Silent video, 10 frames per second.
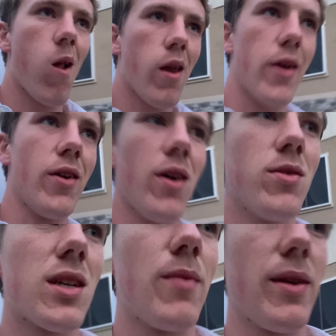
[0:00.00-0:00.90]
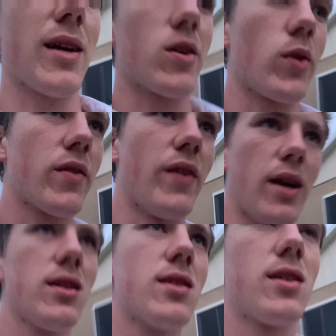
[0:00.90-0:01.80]
You know how it was gonna be like a quick
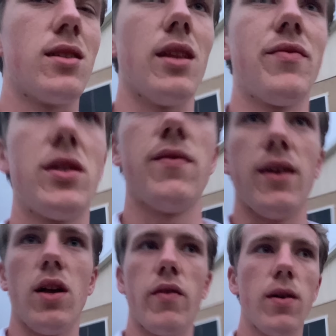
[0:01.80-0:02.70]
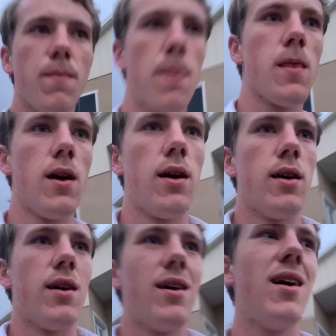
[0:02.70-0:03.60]
fix because the lift hill fell over?
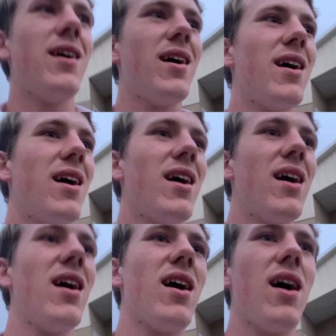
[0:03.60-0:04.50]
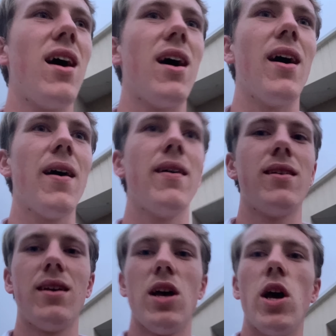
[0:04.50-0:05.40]
Ha ha ha.
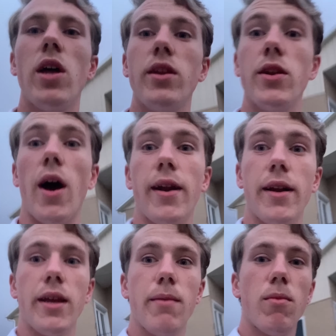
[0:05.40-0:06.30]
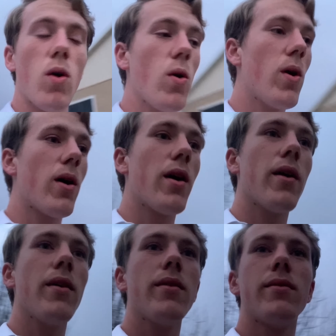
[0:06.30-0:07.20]
Not anymore.